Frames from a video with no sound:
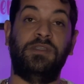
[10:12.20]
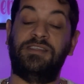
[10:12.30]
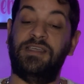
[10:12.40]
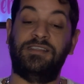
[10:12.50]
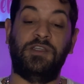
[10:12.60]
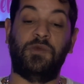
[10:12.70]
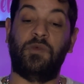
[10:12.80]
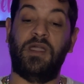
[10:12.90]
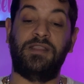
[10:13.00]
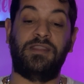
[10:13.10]
it says it
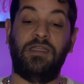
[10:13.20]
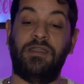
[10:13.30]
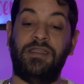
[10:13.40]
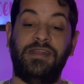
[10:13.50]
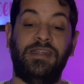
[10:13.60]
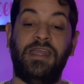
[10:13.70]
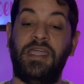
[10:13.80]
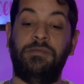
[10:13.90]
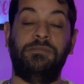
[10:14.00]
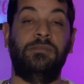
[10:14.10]
right there in the
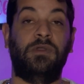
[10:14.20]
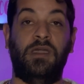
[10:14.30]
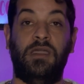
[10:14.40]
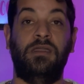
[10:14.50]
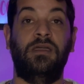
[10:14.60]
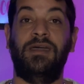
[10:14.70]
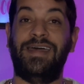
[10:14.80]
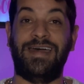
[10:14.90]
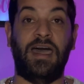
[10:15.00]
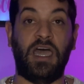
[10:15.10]
name, okay?
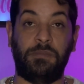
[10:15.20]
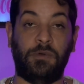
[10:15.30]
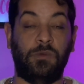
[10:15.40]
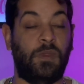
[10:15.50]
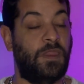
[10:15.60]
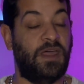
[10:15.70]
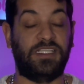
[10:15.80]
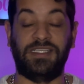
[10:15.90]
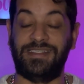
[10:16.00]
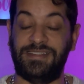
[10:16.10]
Apple. And
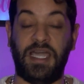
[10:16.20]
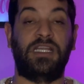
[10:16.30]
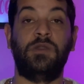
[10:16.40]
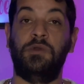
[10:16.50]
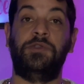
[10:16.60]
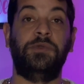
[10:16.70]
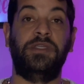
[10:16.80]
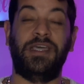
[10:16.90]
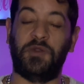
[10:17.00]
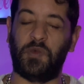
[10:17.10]
that's exactly what you
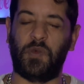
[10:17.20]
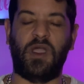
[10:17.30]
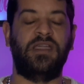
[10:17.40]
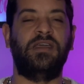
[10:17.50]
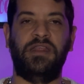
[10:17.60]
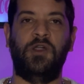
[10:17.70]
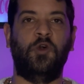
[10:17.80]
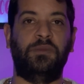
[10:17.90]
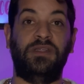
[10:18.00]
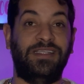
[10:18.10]
get right in the
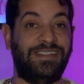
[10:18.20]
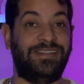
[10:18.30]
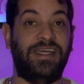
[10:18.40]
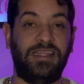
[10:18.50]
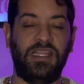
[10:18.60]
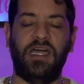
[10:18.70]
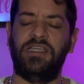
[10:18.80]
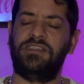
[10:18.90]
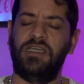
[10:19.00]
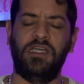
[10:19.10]
open, is that
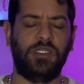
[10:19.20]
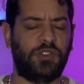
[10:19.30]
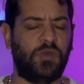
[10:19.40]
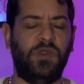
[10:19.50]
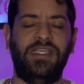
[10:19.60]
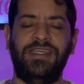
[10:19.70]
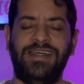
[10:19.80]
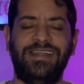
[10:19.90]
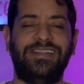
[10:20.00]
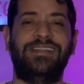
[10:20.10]
nice, sweet,
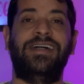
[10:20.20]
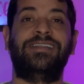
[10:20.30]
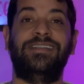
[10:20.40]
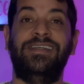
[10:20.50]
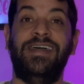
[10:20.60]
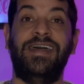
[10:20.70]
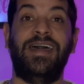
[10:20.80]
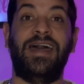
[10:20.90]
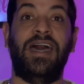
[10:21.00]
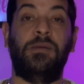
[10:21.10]
sexy
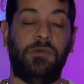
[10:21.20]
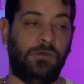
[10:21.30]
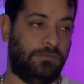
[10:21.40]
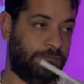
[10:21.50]
apple.